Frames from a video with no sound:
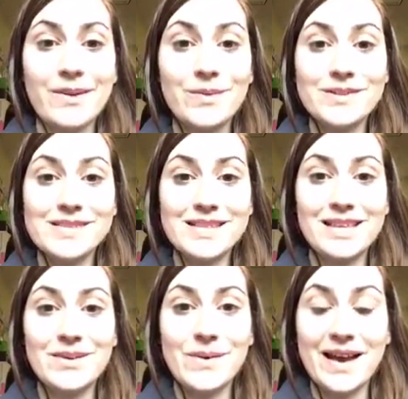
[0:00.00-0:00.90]
I will
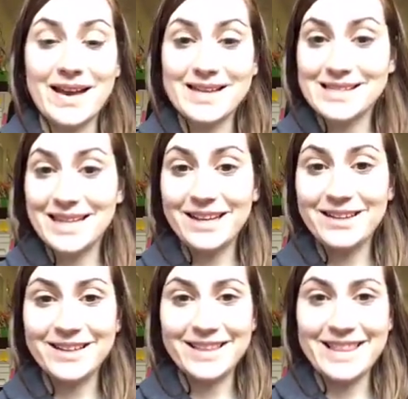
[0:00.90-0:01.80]
see you guys
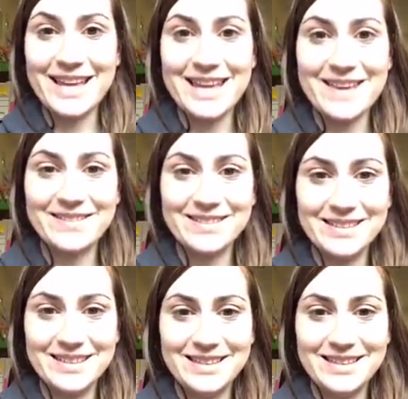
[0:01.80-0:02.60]
later. Thank you.